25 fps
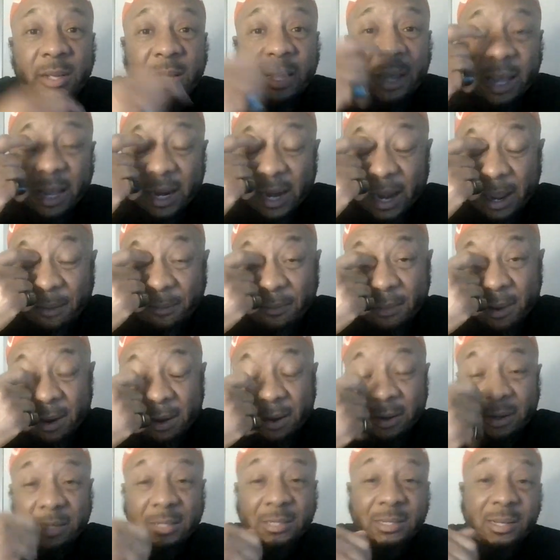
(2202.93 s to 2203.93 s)
and they
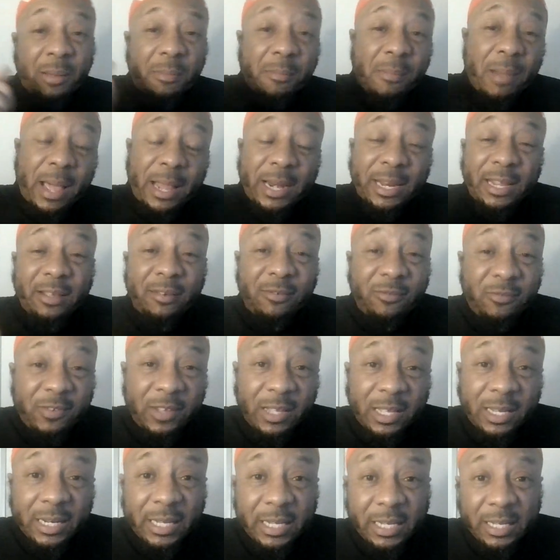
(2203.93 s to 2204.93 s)
married to somebody in
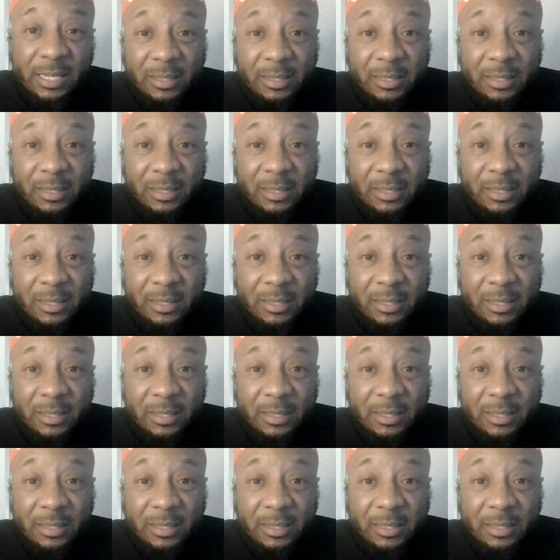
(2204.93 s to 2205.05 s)
Philly.